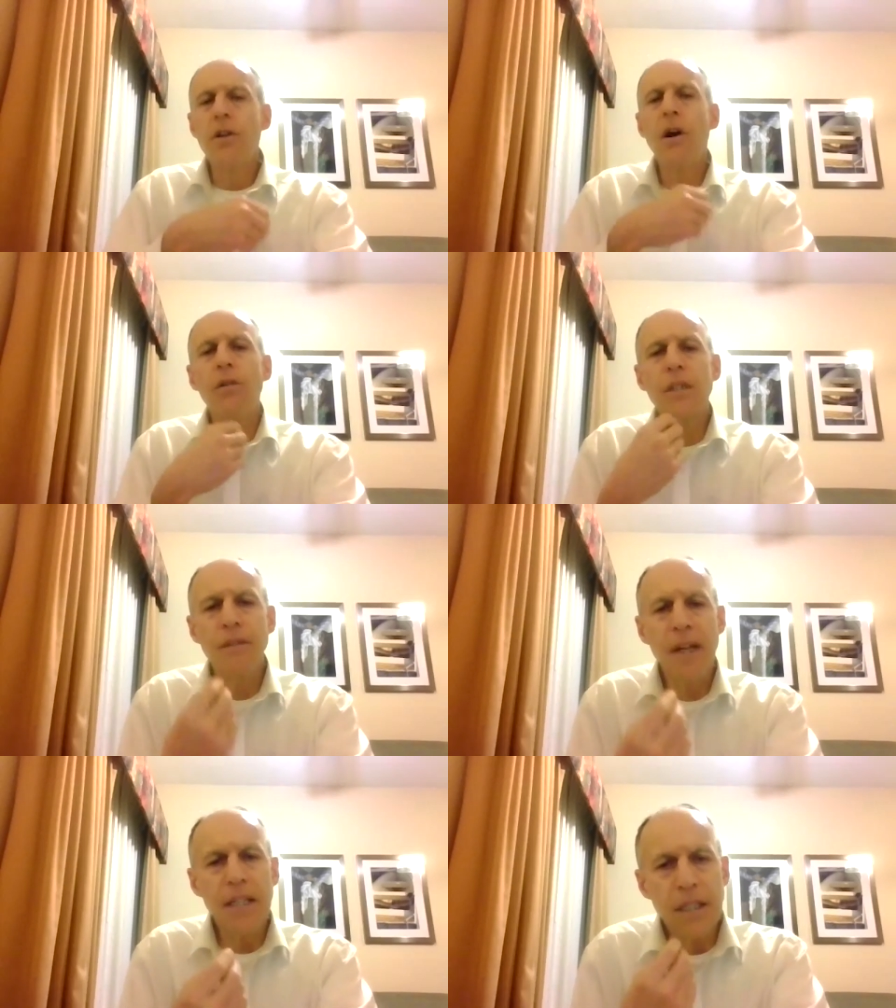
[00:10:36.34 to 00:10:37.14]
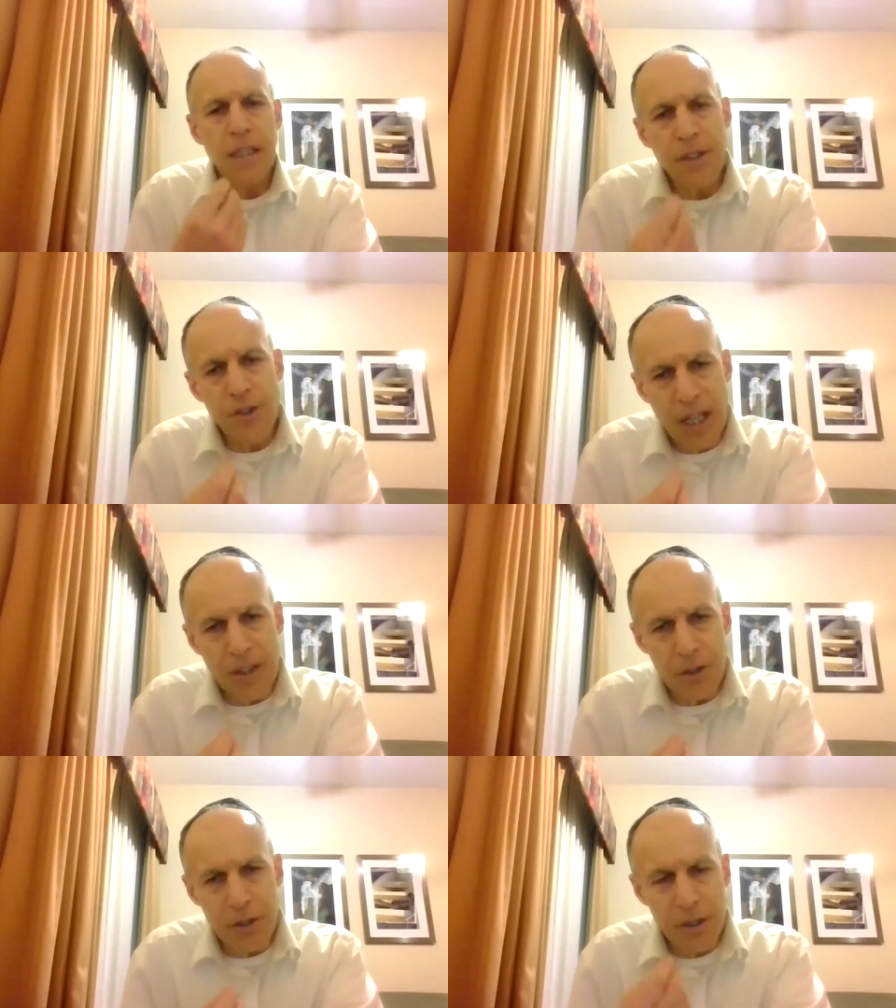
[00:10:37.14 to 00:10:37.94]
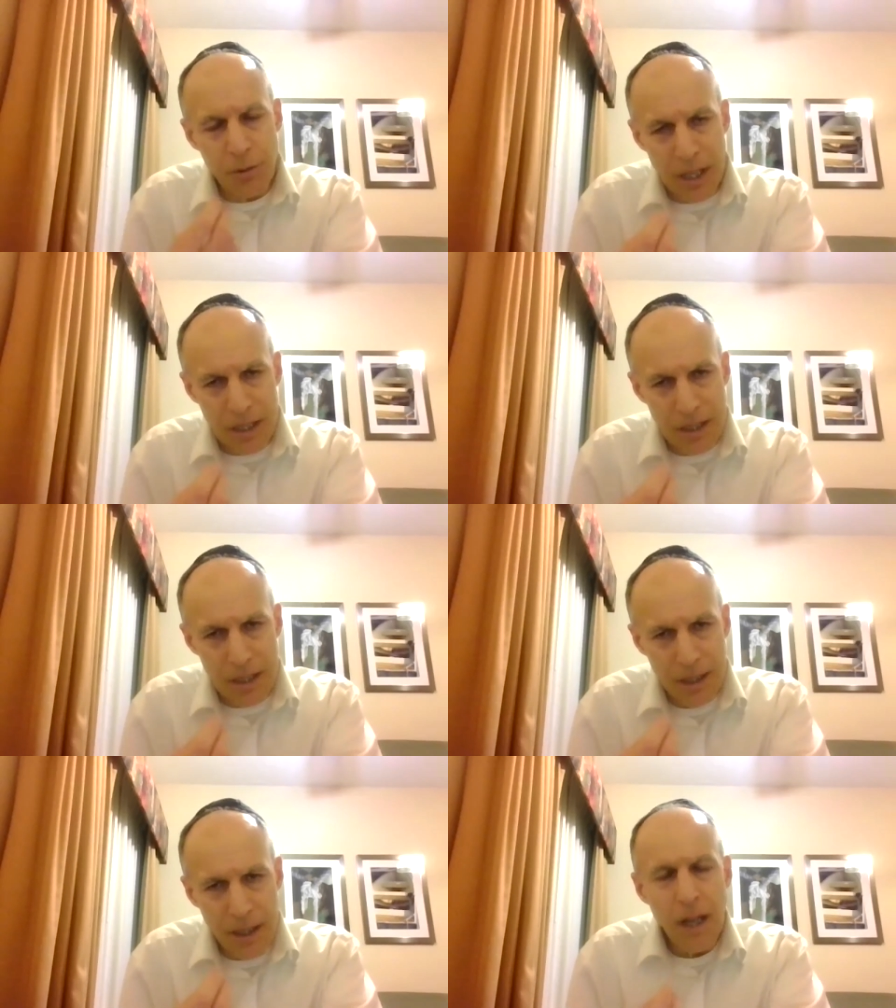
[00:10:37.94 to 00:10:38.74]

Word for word: cultivates and engenders trust.